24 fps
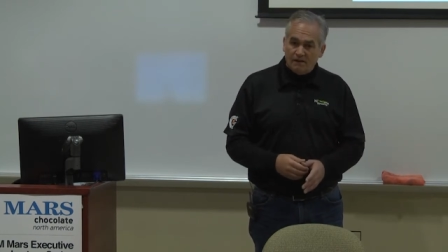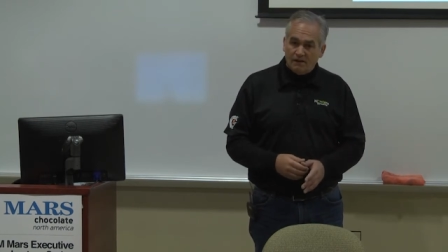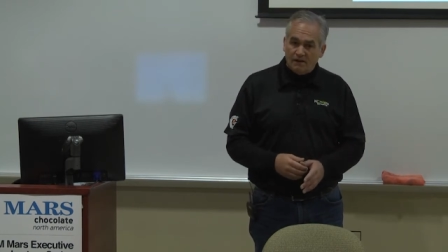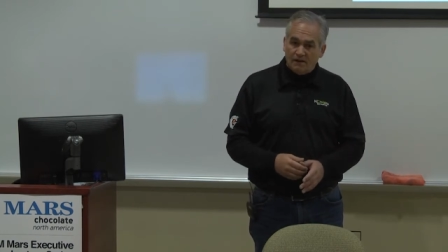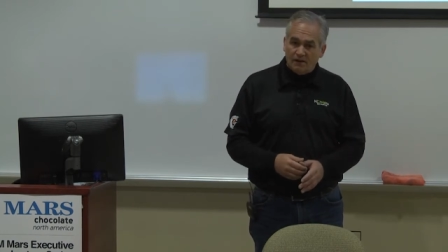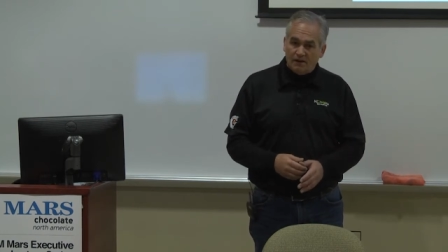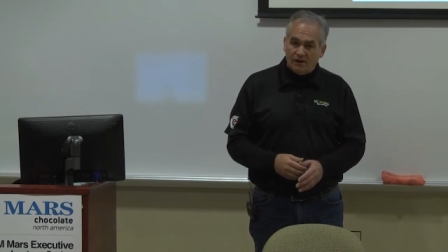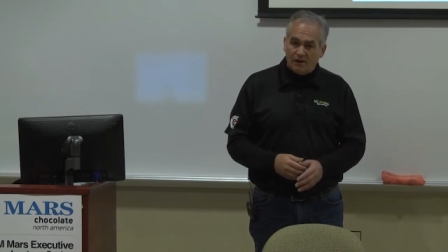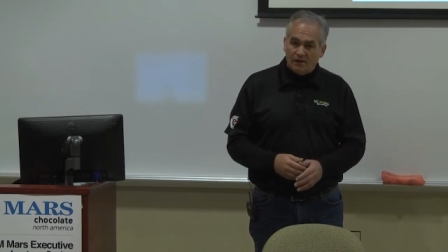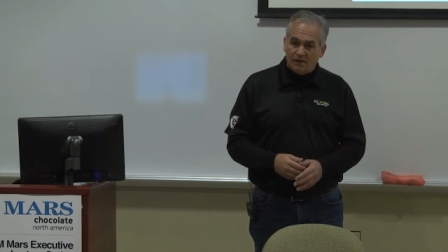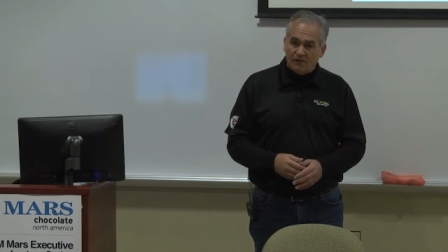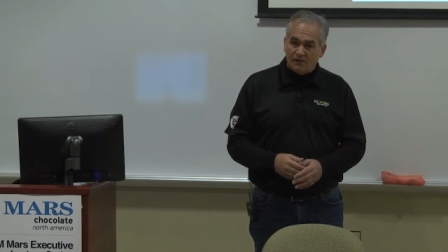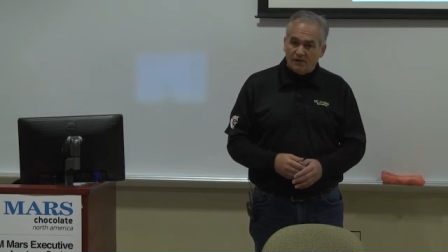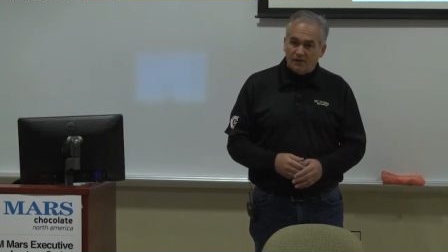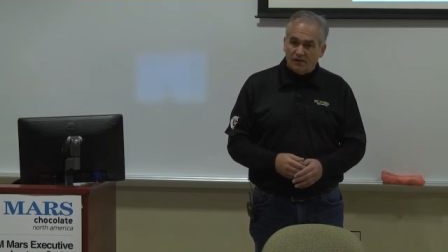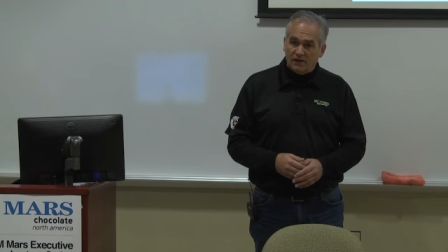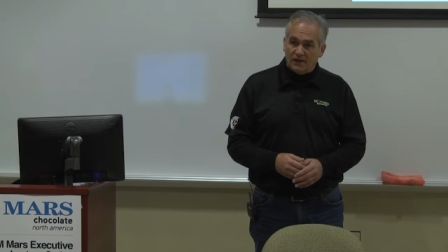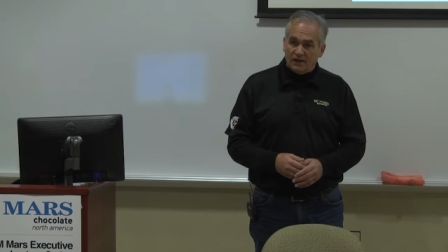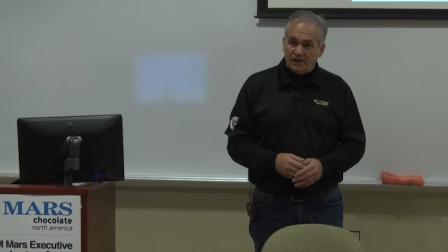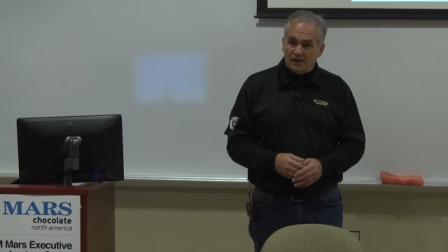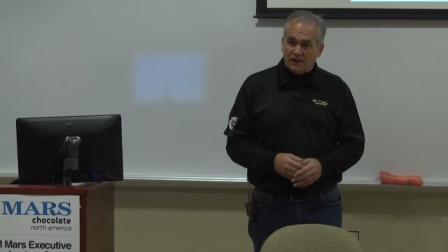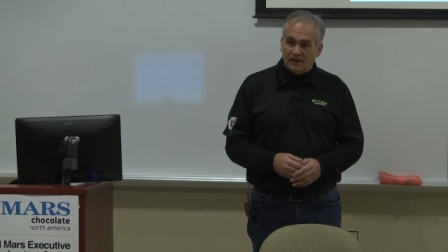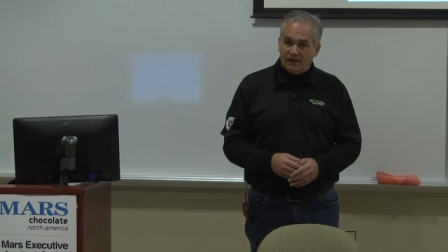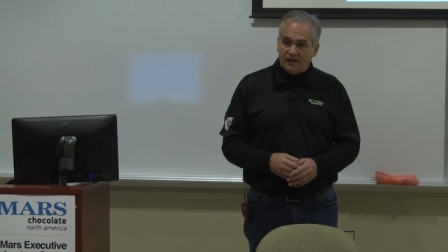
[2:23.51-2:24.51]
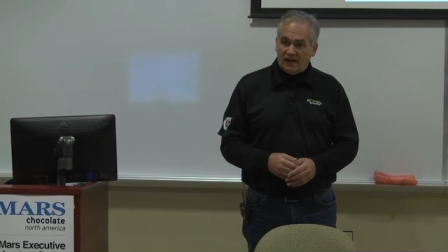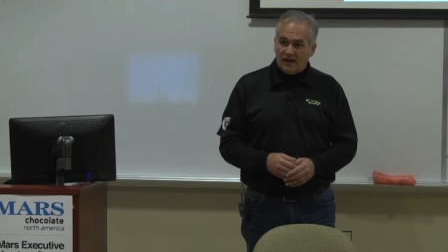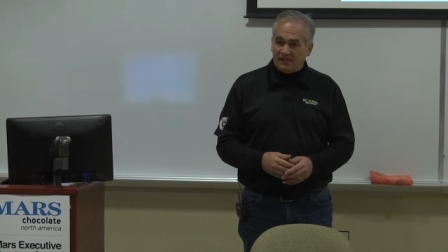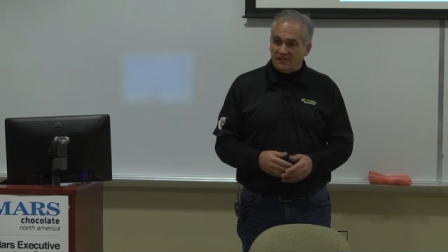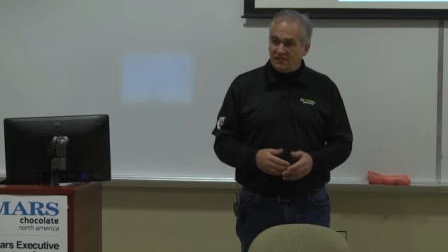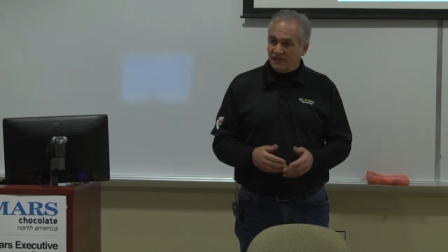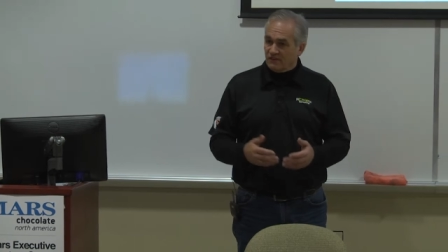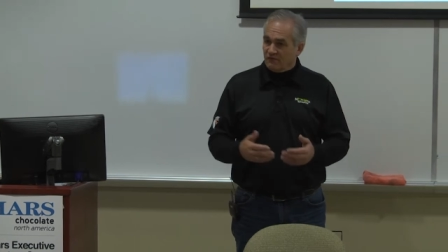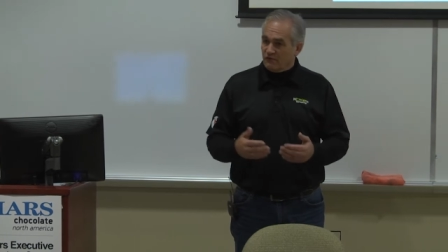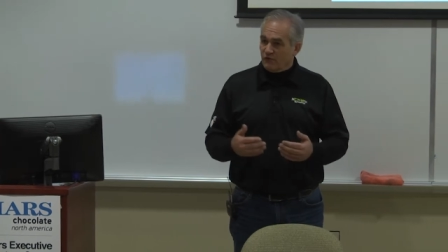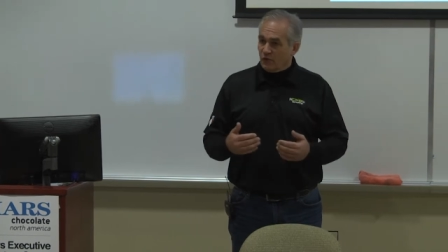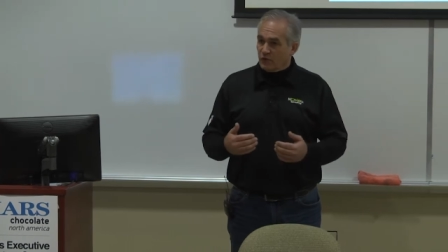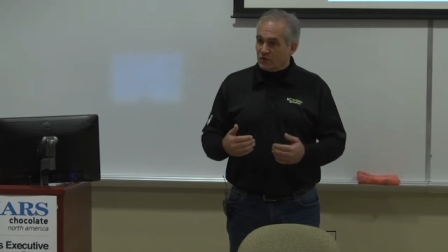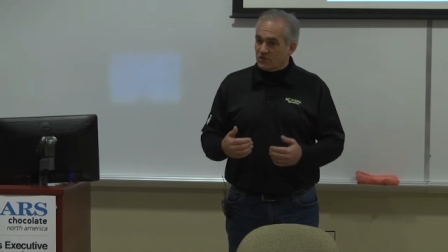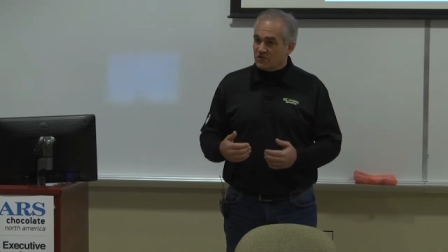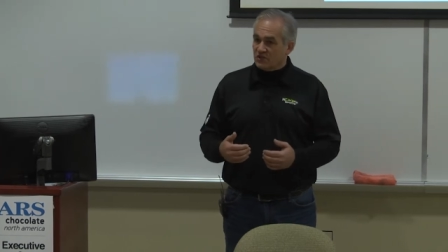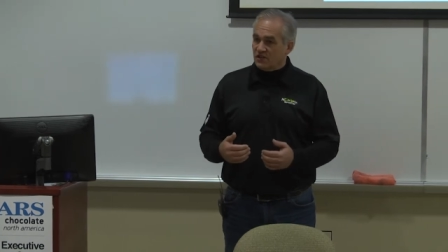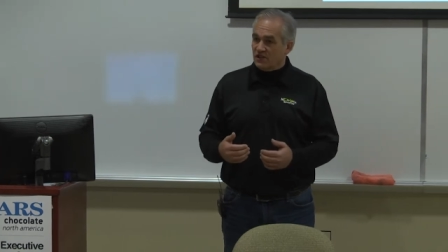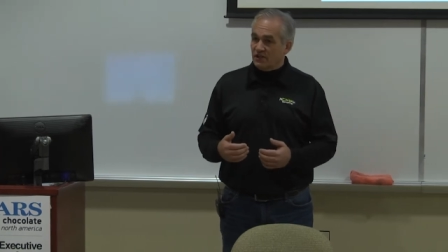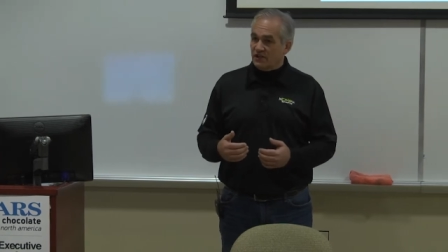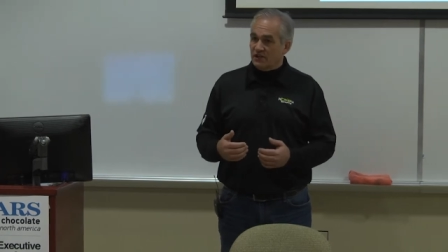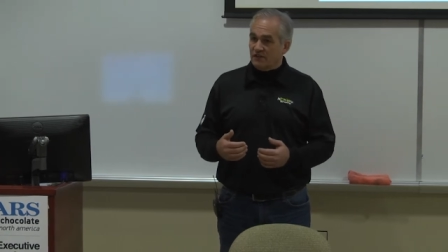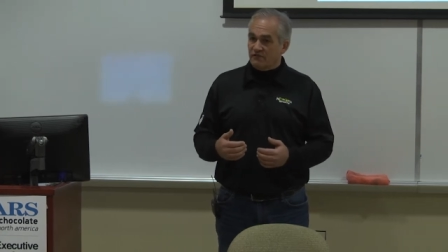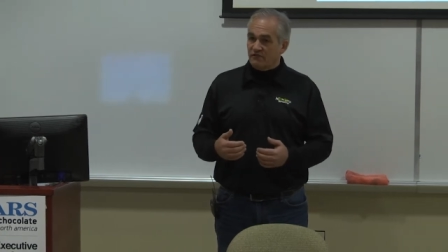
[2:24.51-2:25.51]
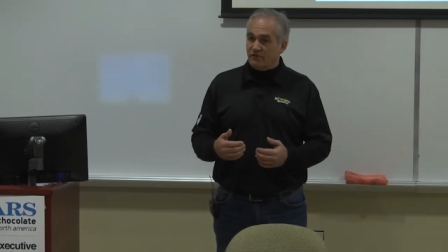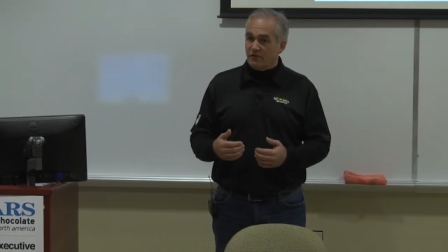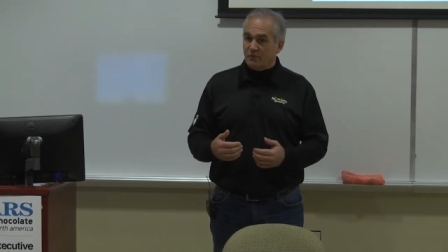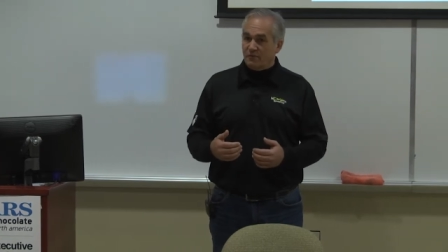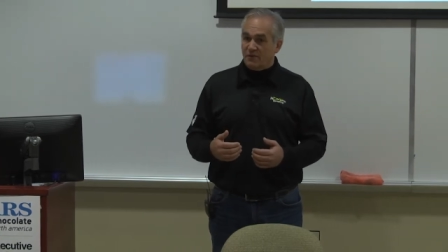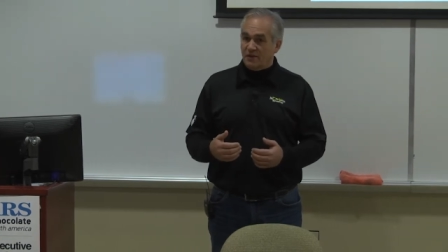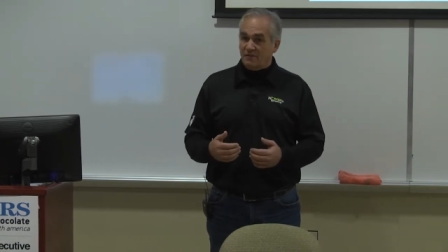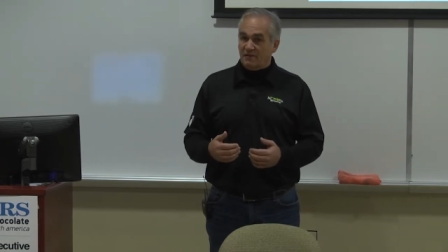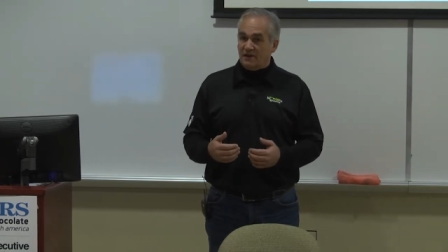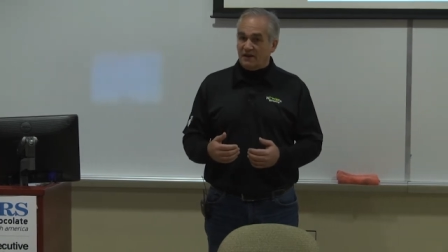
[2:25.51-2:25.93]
Uh, and I, I think, fortunately for me,